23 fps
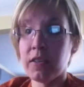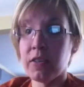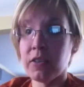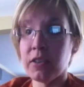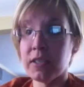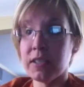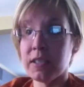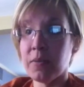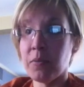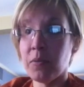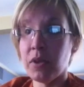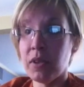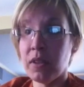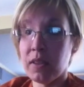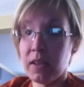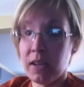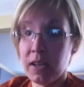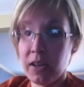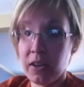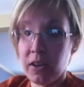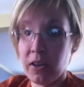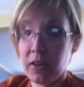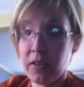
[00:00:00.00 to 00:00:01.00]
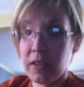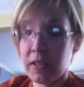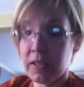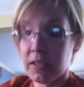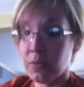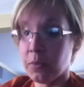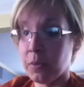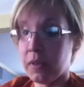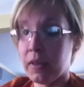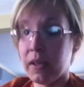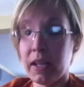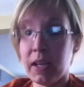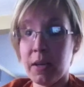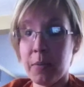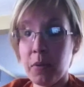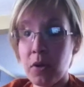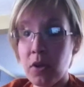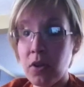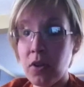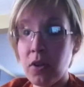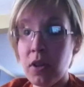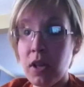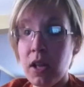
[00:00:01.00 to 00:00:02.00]
There is someone there that's
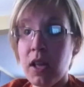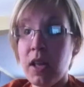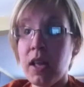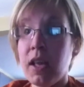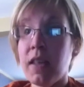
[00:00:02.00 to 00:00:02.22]
relatable,